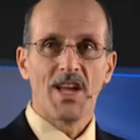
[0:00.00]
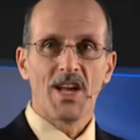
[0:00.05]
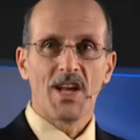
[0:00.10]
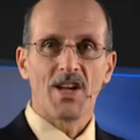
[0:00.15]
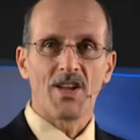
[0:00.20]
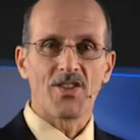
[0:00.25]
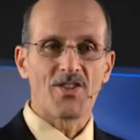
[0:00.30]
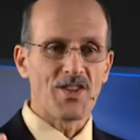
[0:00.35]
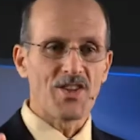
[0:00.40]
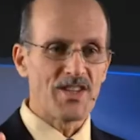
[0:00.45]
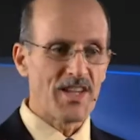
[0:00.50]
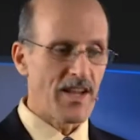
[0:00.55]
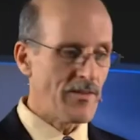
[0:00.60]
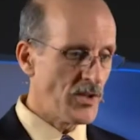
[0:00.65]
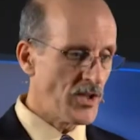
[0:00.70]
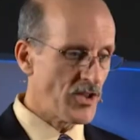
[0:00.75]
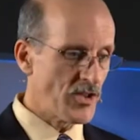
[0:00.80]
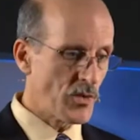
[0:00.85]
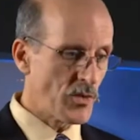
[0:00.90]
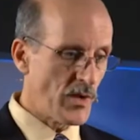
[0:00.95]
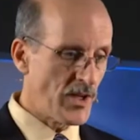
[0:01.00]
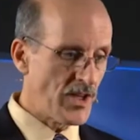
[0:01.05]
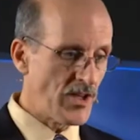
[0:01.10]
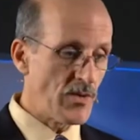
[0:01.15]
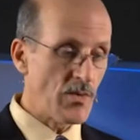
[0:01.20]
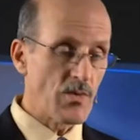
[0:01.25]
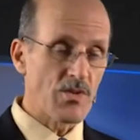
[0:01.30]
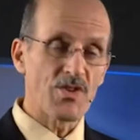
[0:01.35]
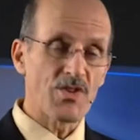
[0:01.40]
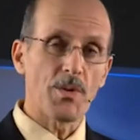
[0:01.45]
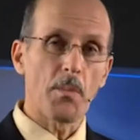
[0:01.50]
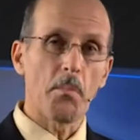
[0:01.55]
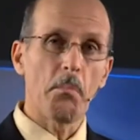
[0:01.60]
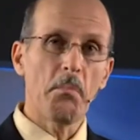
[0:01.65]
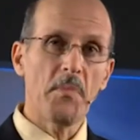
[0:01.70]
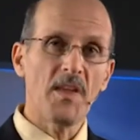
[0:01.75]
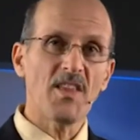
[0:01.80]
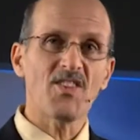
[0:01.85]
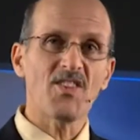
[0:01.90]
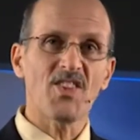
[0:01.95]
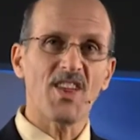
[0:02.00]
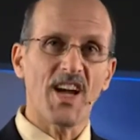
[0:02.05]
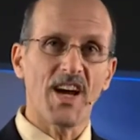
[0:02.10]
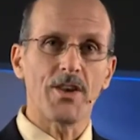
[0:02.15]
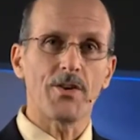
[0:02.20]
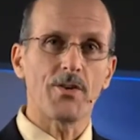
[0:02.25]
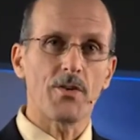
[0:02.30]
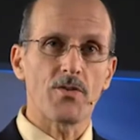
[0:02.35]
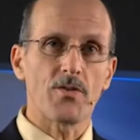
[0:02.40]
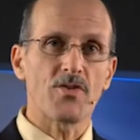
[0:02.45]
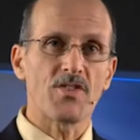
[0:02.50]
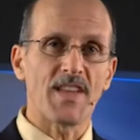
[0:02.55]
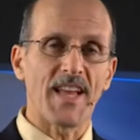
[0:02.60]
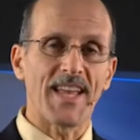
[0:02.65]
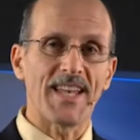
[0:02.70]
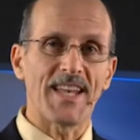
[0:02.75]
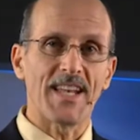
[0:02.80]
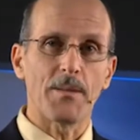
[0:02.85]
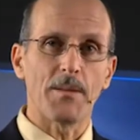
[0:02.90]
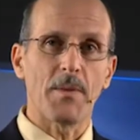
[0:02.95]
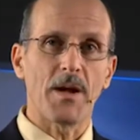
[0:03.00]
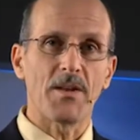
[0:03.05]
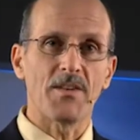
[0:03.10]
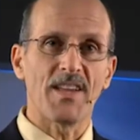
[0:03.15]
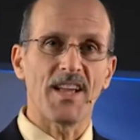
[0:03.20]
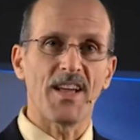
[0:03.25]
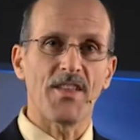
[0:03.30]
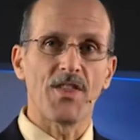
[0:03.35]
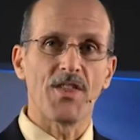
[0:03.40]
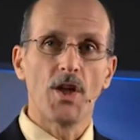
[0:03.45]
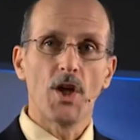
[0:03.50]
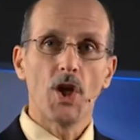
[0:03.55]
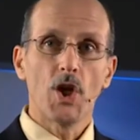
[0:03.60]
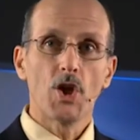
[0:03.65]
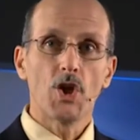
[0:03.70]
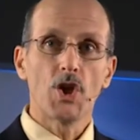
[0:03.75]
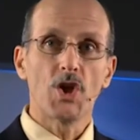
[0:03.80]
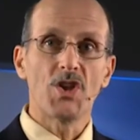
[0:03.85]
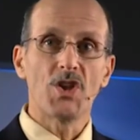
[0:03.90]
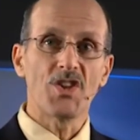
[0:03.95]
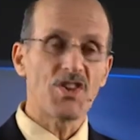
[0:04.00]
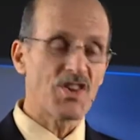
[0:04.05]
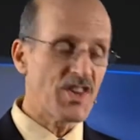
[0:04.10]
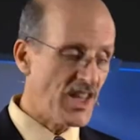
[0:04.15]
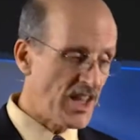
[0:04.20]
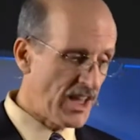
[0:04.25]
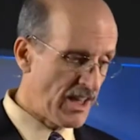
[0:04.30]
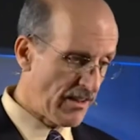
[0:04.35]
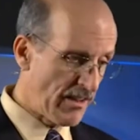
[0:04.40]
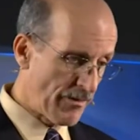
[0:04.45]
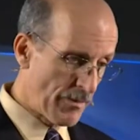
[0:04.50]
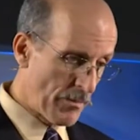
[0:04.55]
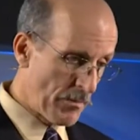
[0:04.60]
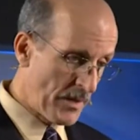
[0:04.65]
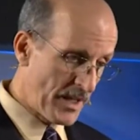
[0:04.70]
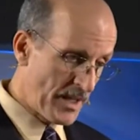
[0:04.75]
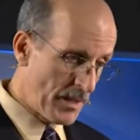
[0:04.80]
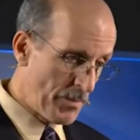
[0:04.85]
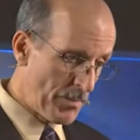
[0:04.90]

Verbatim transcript: Because the devil is going to use the misunderstanding about death to deceive many